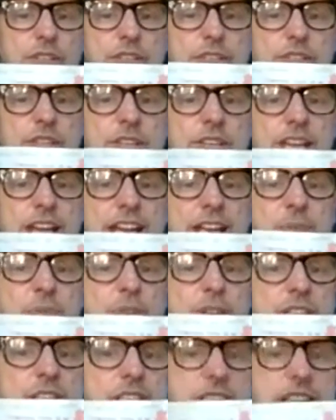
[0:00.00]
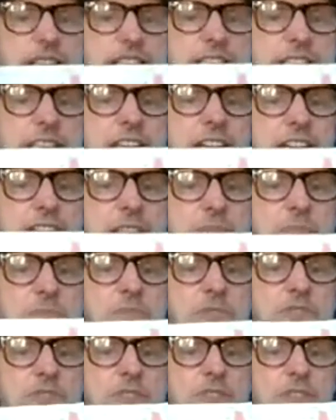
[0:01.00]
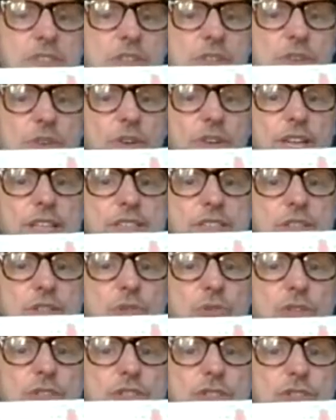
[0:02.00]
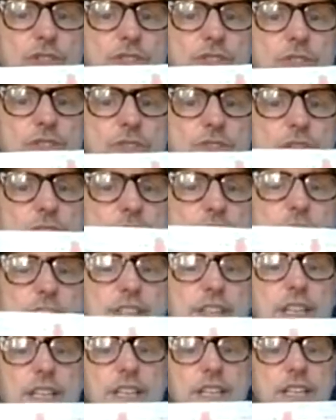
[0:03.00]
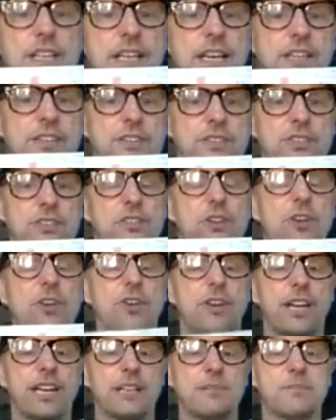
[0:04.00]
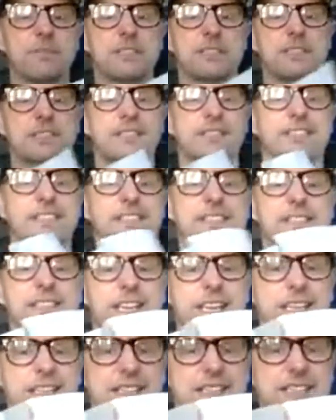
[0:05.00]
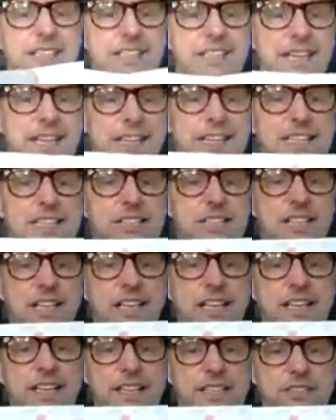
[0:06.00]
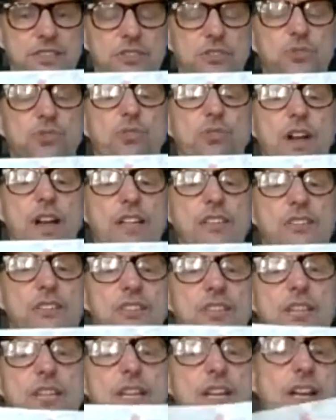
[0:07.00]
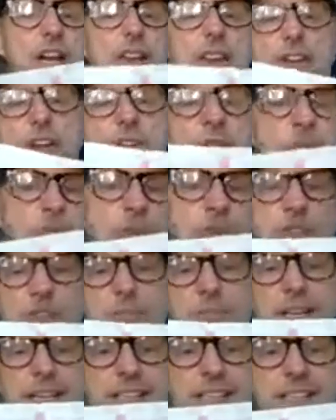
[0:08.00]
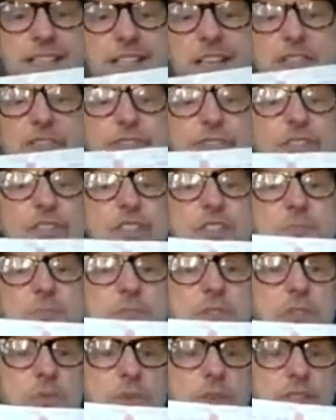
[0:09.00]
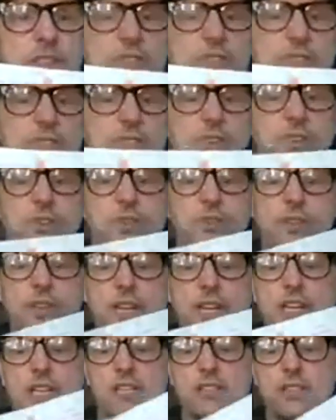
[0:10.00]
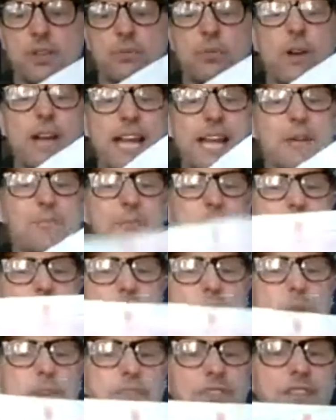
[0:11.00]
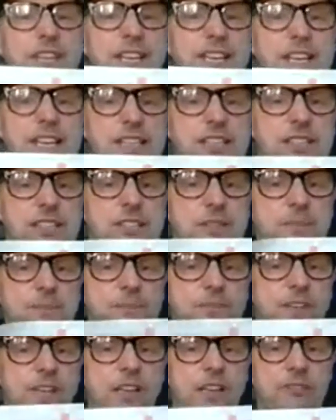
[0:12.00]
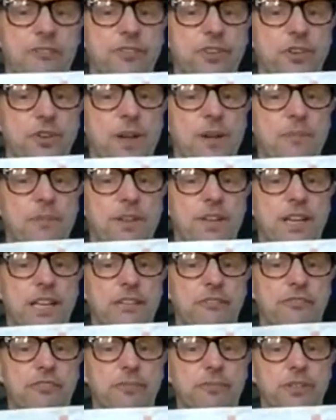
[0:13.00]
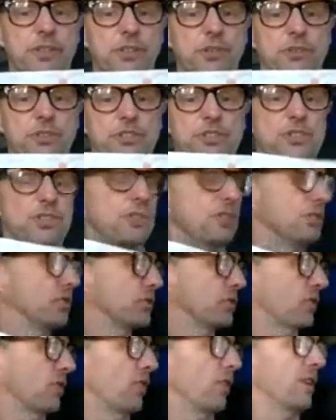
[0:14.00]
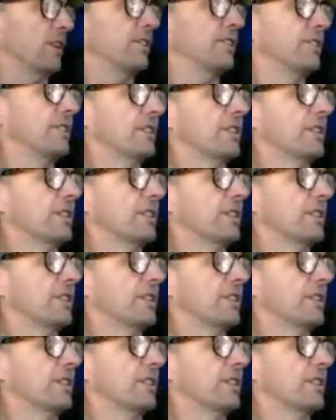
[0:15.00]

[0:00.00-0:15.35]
the name where it says names. That's the Christian side. And the surname is the decedent dead estate. That's the trust. And I hope you can make the difference between the two. So what happens with this, if you emanate from the Christian side